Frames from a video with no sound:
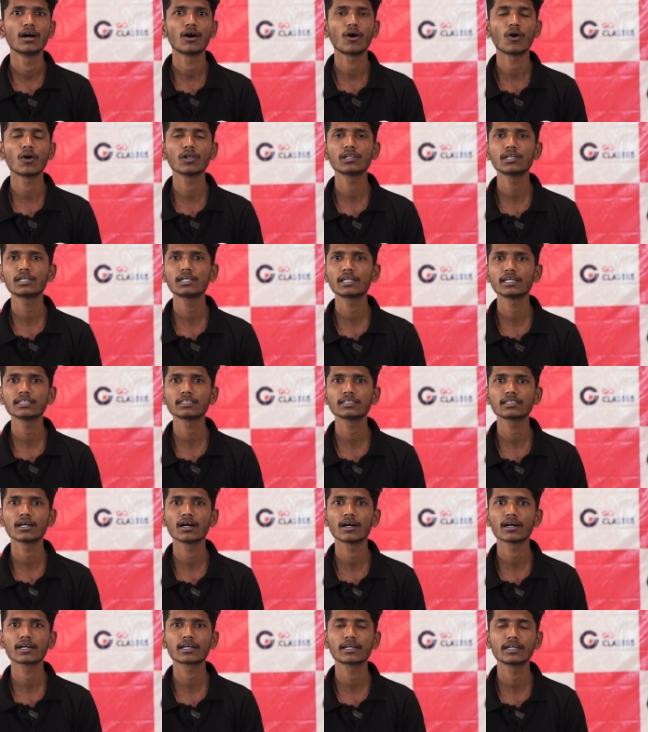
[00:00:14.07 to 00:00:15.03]
All the tests
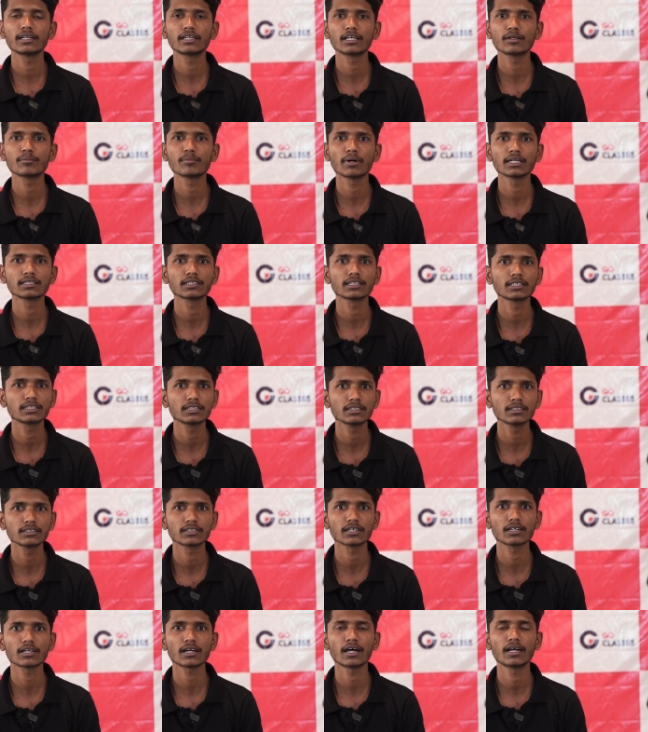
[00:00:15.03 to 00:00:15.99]
uh, created by
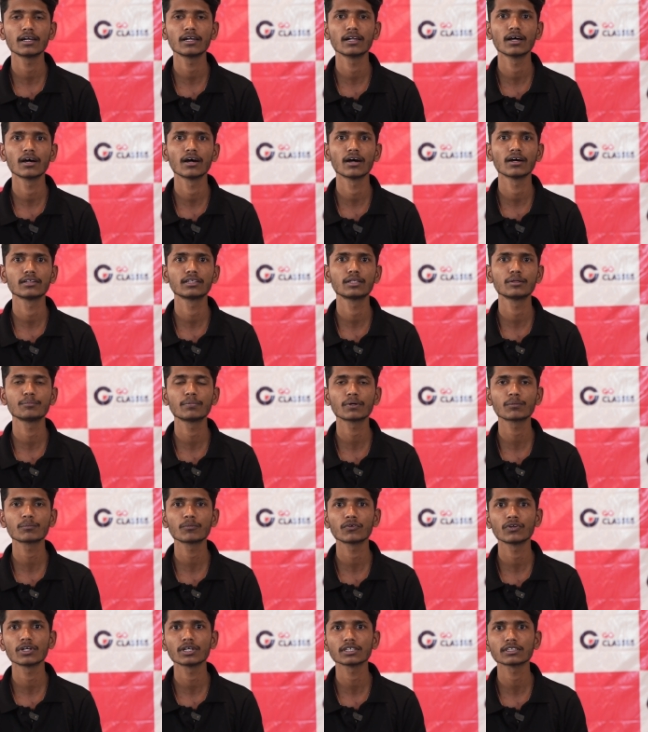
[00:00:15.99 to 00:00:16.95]
Sachin Sir and uh,
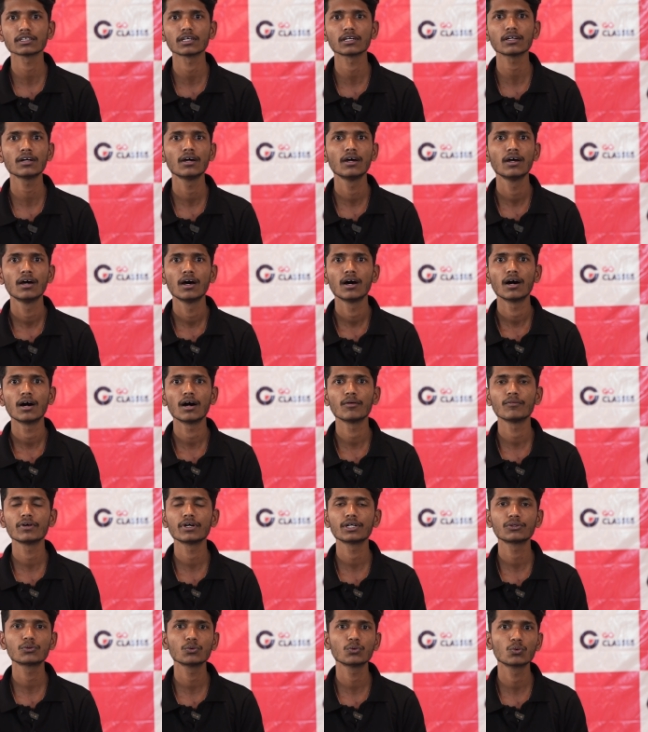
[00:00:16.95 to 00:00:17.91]
Deepak Punia Sir uh,
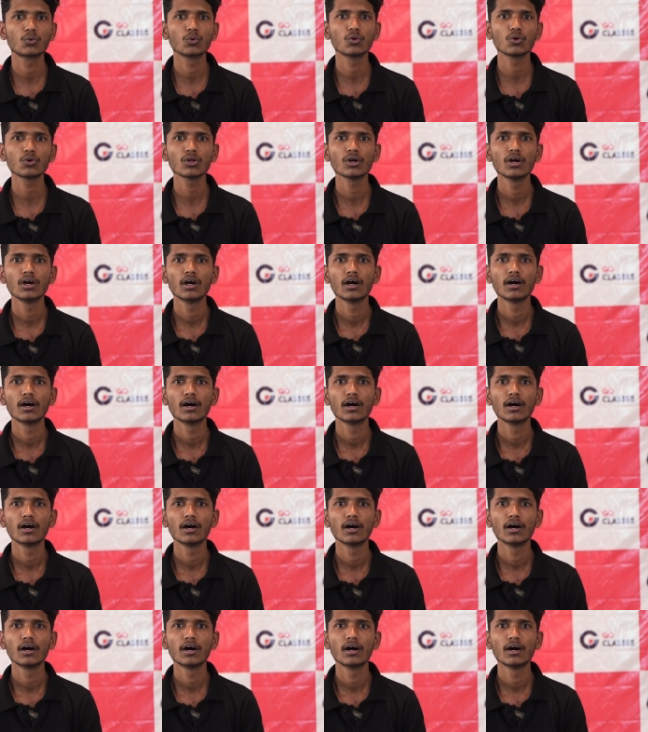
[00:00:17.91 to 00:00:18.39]
were too good.